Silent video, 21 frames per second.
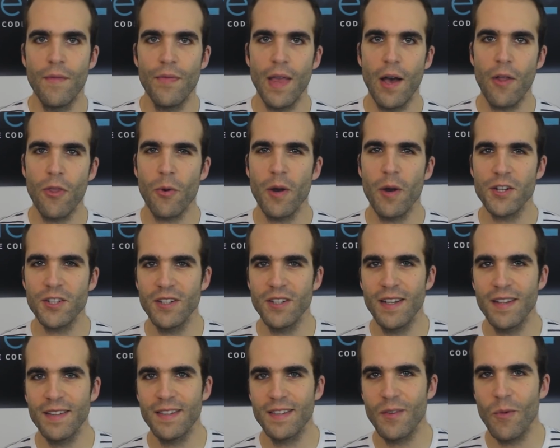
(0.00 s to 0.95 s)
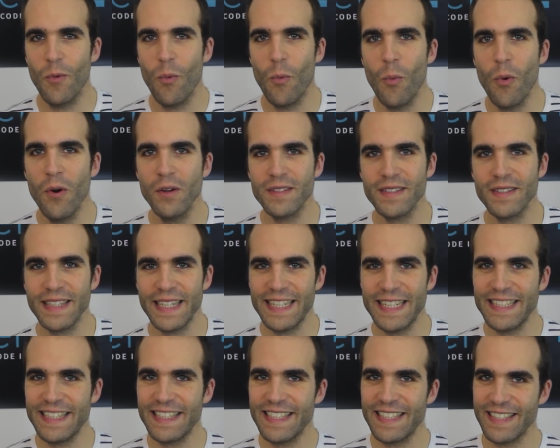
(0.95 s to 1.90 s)
Now the question is, what's
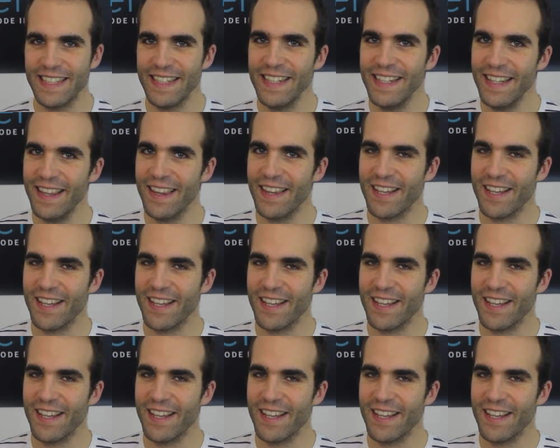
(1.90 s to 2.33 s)
inside